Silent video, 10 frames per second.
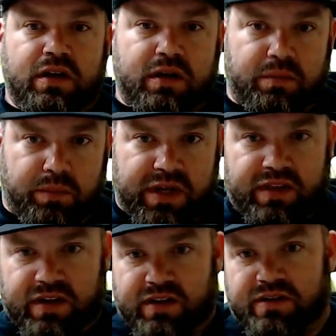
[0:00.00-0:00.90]
Me
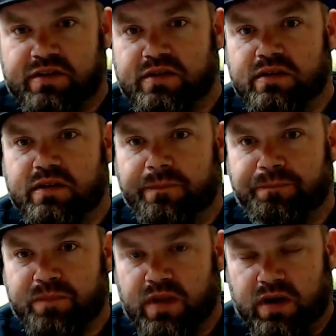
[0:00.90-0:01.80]
This
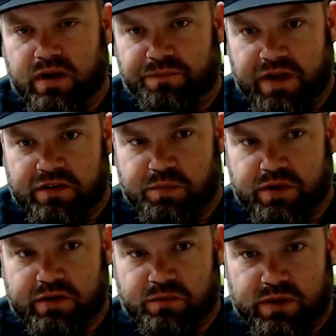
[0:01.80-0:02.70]
on
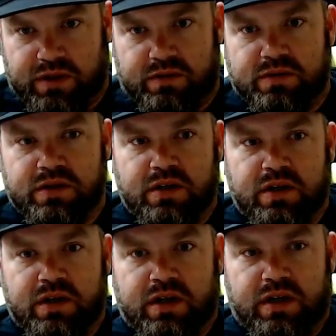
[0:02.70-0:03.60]
Facebook as well.
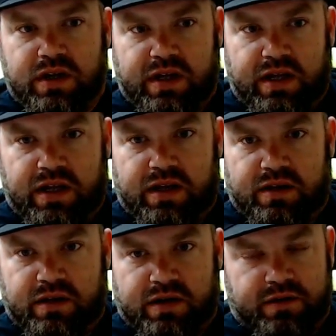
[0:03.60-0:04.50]

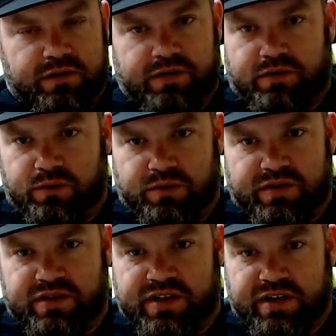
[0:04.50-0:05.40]
And there's a Tools
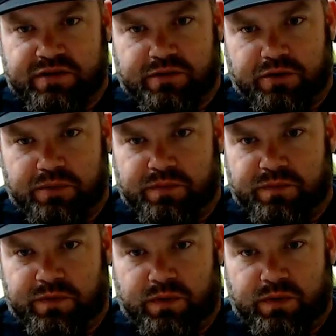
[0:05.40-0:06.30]
and Jigs group
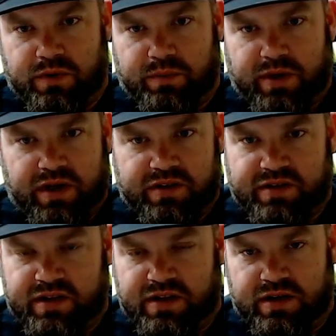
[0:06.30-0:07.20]
for Boss,
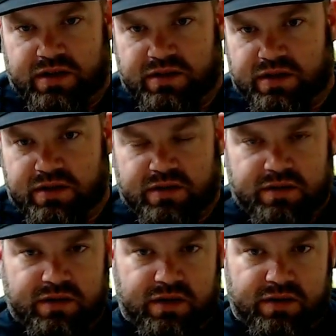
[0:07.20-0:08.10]
Eon,
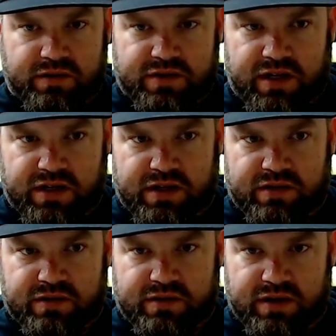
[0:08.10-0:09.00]
Thunder, and other Chinese
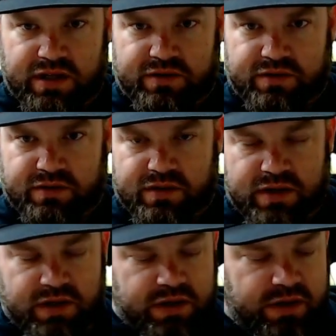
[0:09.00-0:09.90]
lasers
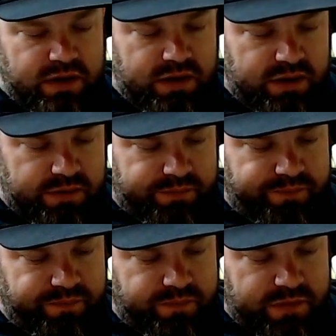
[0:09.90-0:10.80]

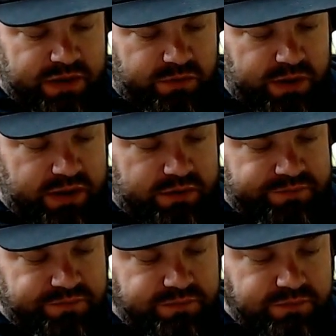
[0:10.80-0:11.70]
as well.
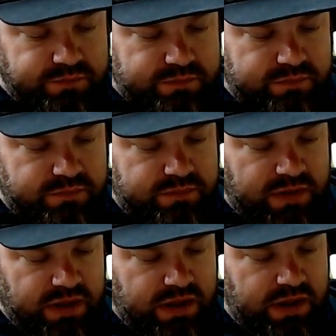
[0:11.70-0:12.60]

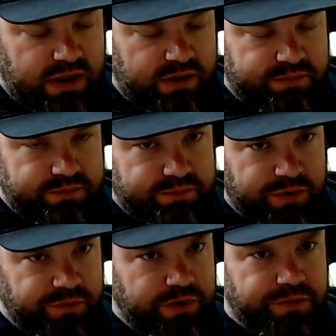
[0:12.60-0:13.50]

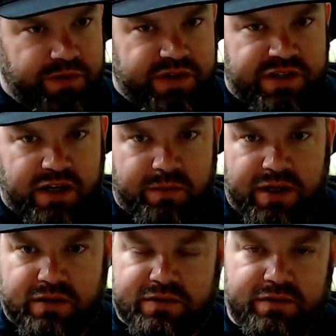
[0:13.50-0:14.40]
But feel free, check them
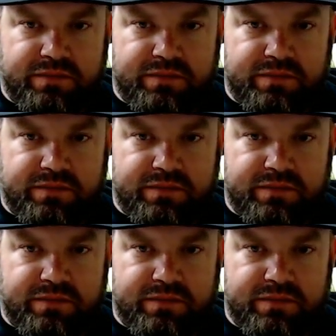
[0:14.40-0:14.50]
out.